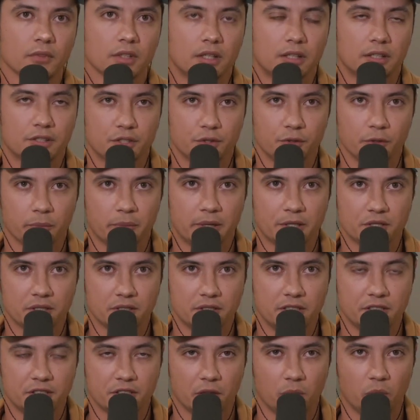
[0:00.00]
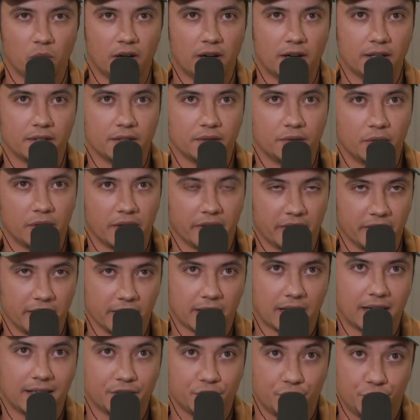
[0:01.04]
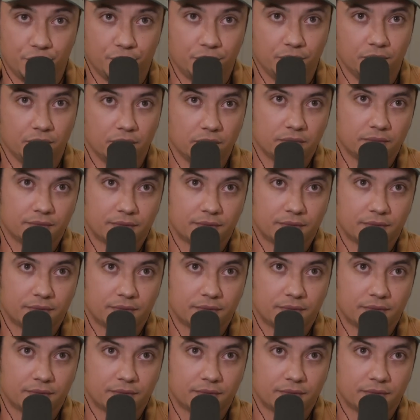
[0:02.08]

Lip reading: as you were mentioning, TJ Watt, who I think should